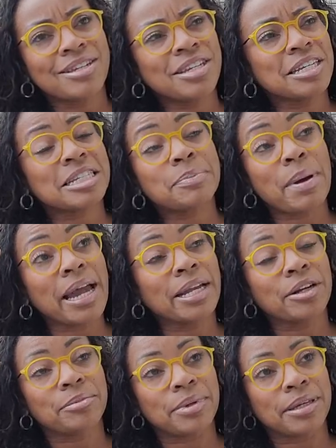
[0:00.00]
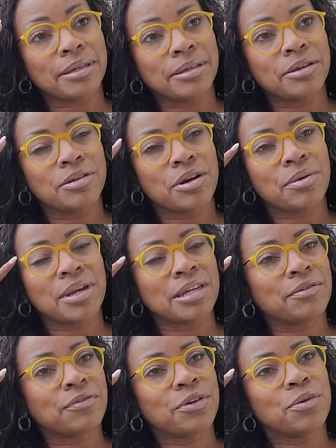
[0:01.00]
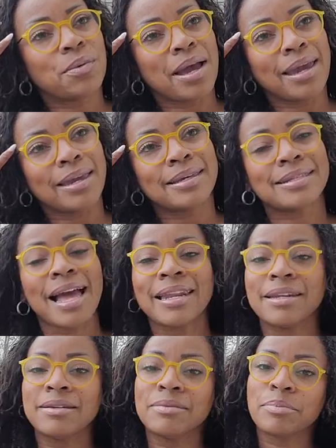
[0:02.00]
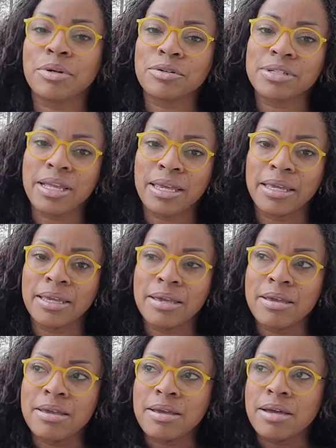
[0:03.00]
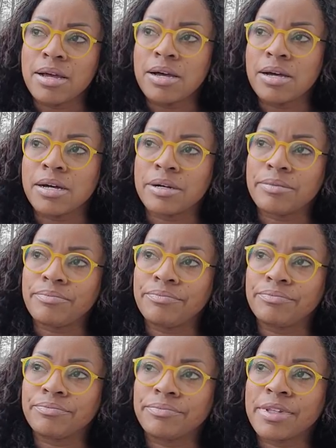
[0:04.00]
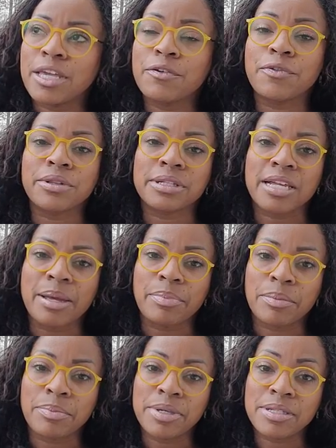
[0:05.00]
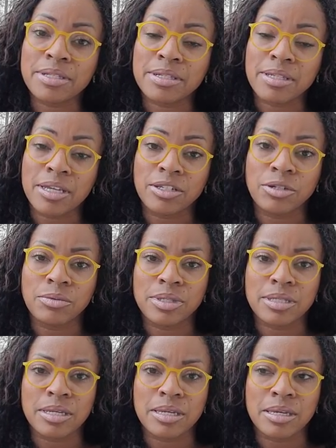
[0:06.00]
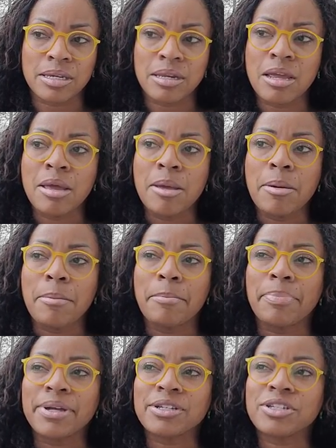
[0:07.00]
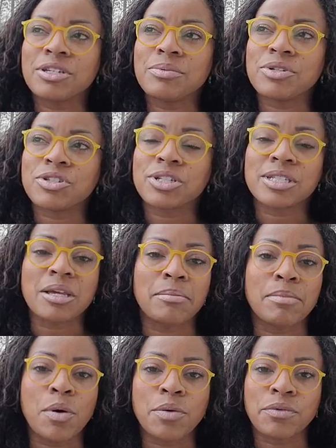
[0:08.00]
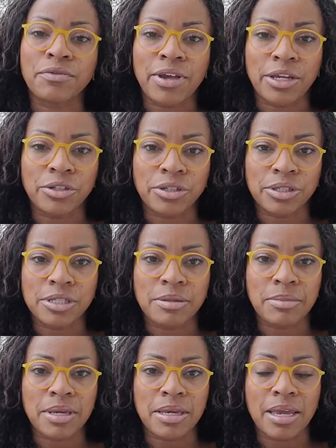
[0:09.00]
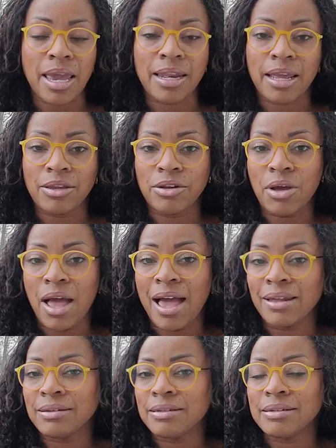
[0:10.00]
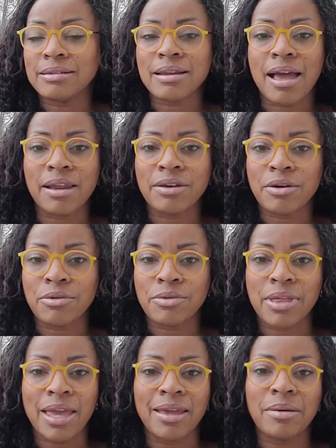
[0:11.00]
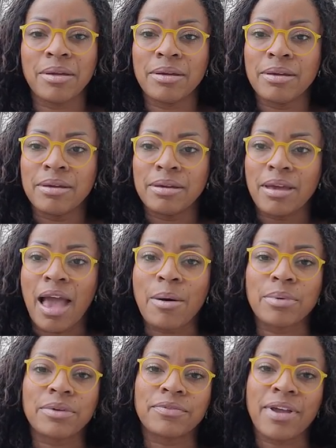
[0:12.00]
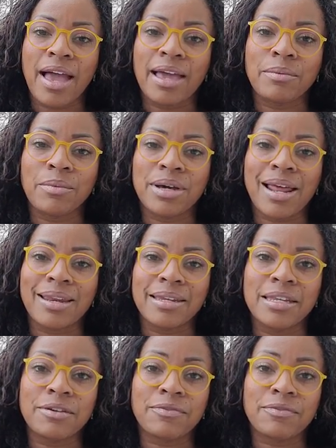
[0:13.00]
inspired me, in a few ways. I didn't per se um, care for the type of business that she was in, but she was just a motivation to me. And, I did not know that I would have gotten what I needed